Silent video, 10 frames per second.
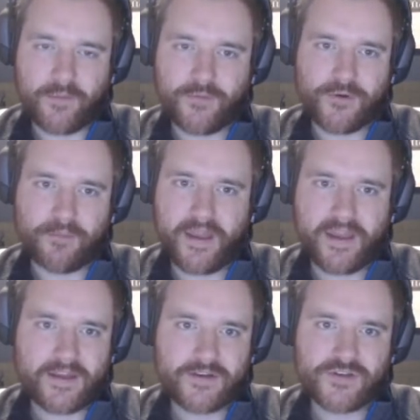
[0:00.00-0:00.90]
your
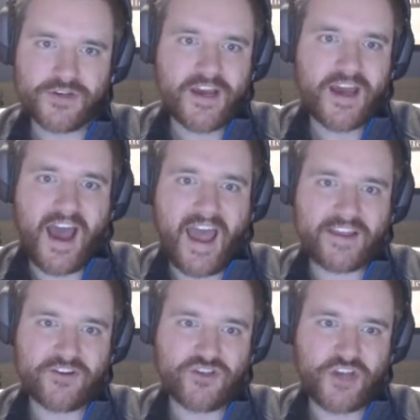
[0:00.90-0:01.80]
page. I
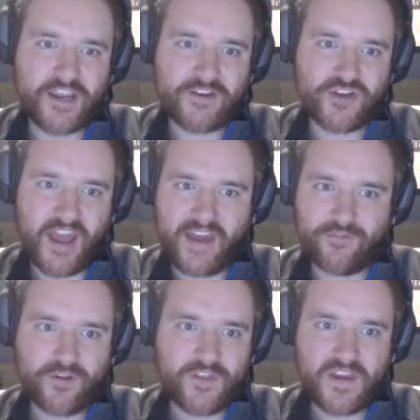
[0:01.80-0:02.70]
can change
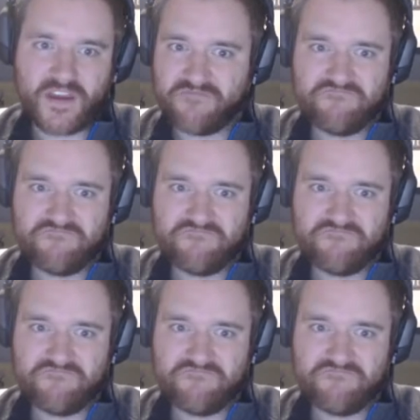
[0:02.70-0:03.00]
everything